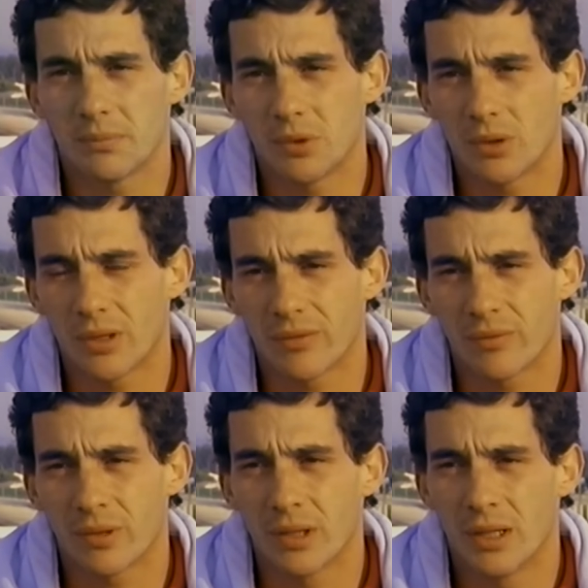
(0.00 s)
You have
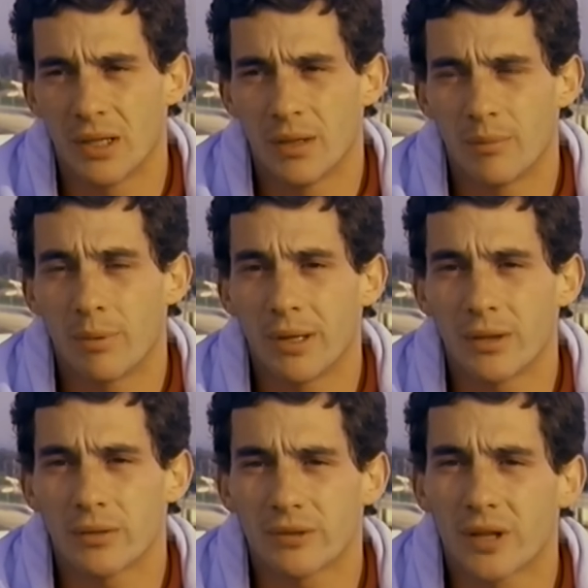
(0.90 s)

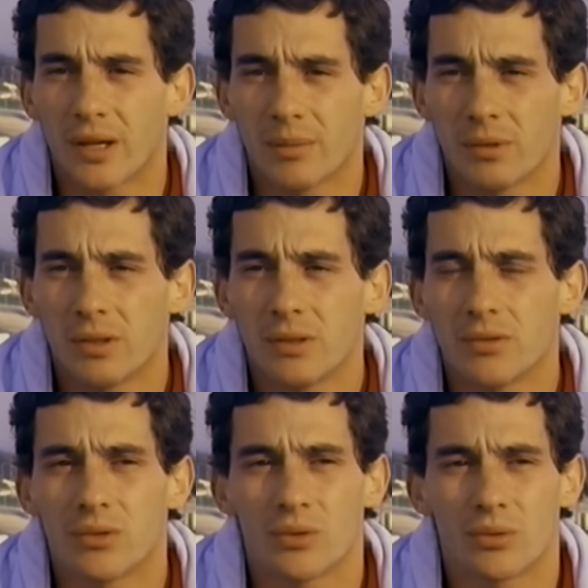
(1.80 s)
plenty of time
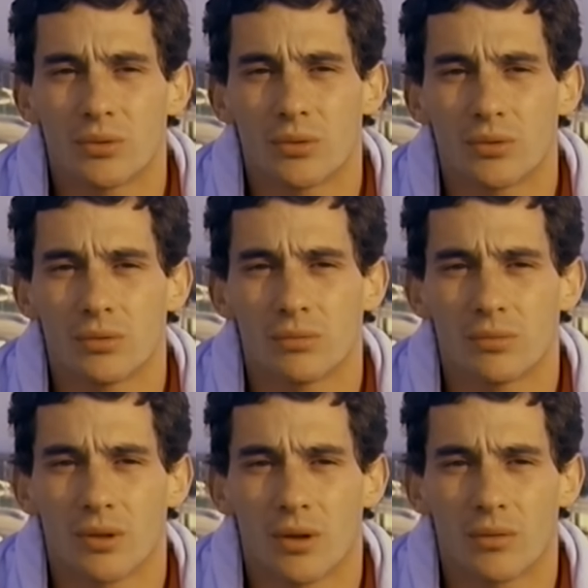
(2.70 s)
to do
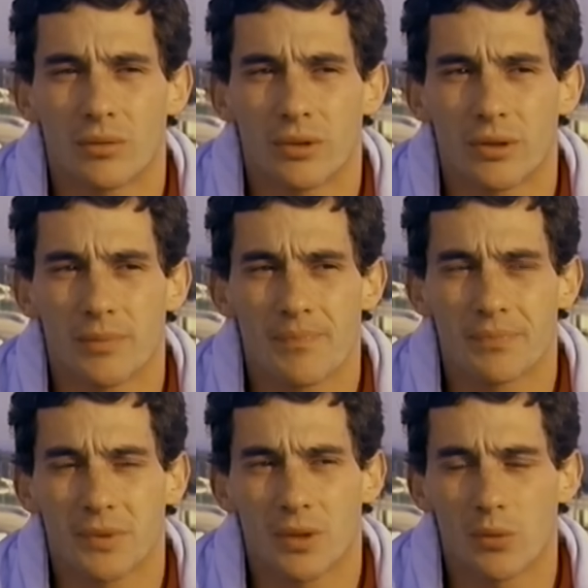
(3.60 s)
all the,
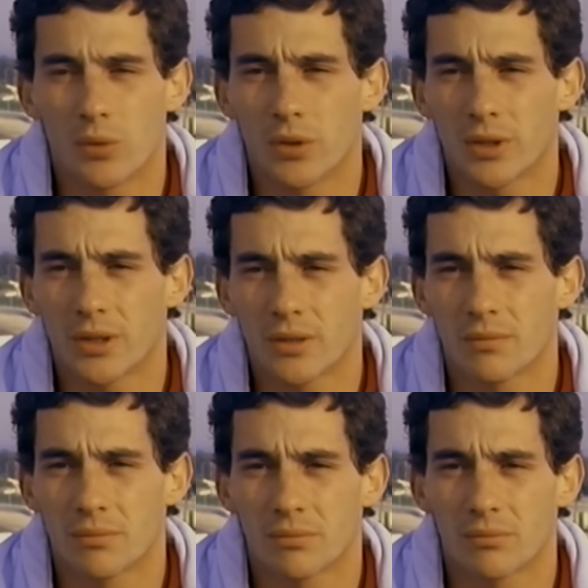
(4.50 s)
the work
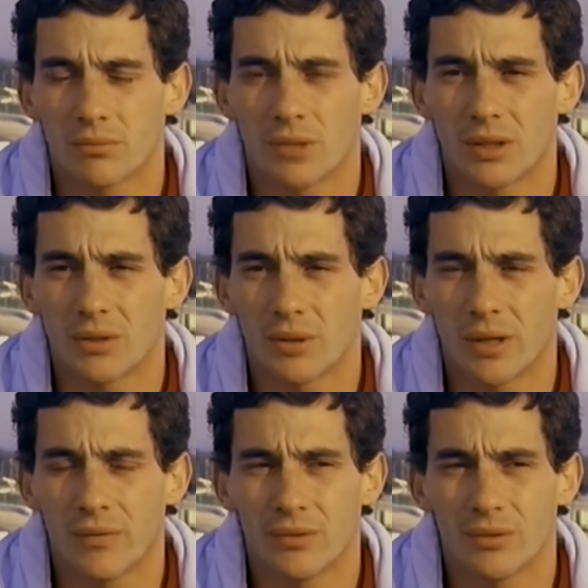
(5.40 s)
that you
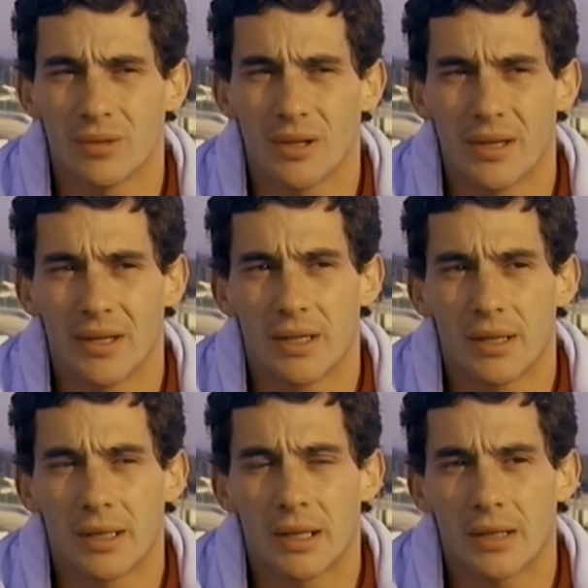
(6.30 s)
have to
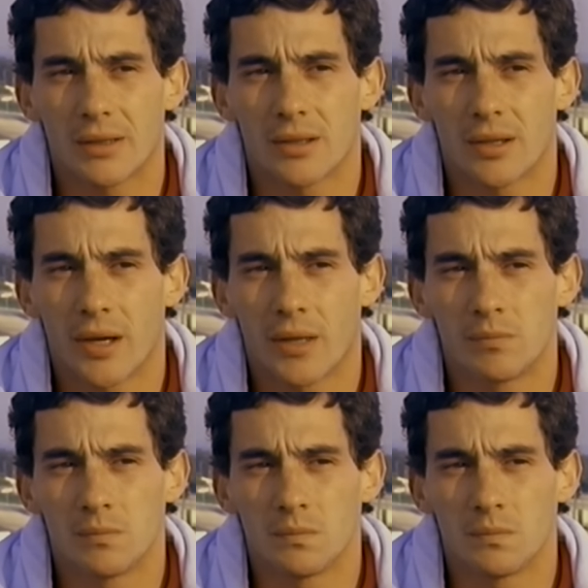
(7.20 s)
and um,